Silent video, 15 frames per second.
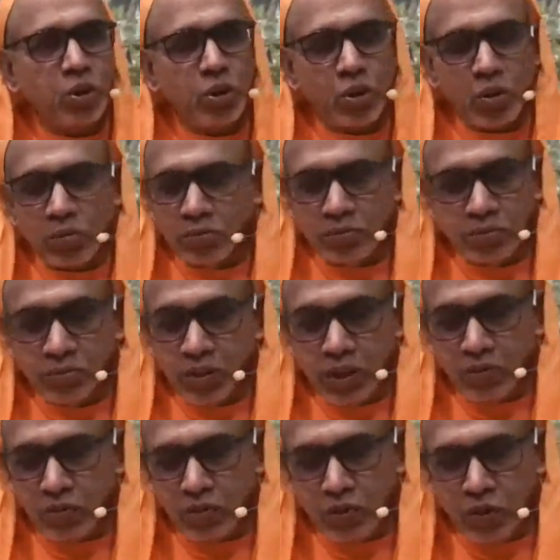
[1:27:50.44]
So,
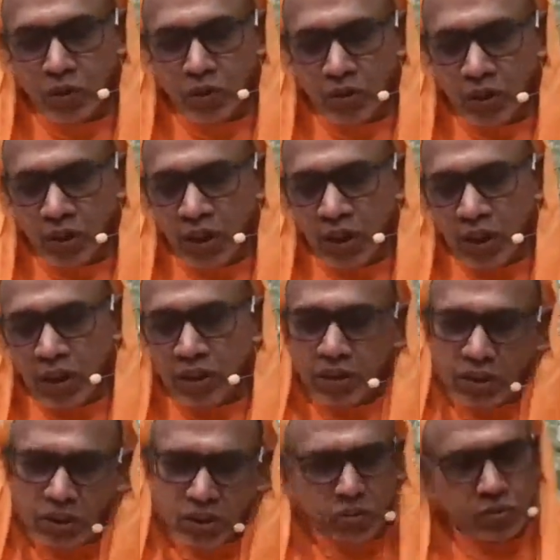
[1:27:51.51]
therefore,
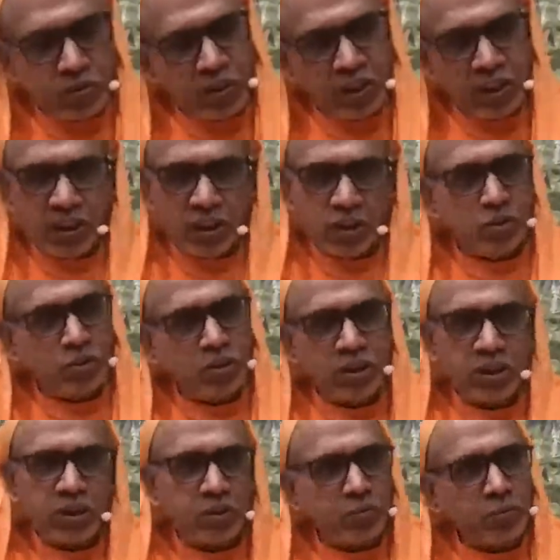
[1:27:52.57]
this way you
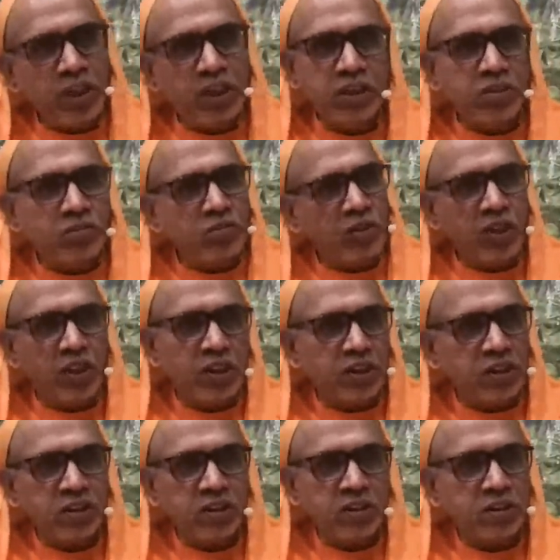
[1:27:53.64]
will remain
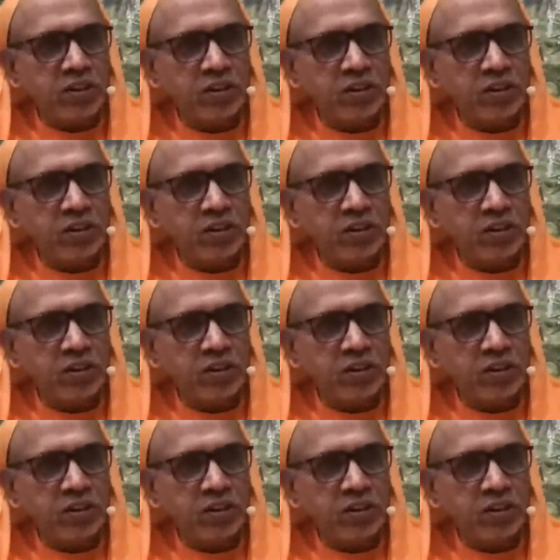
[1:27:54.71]
quiet.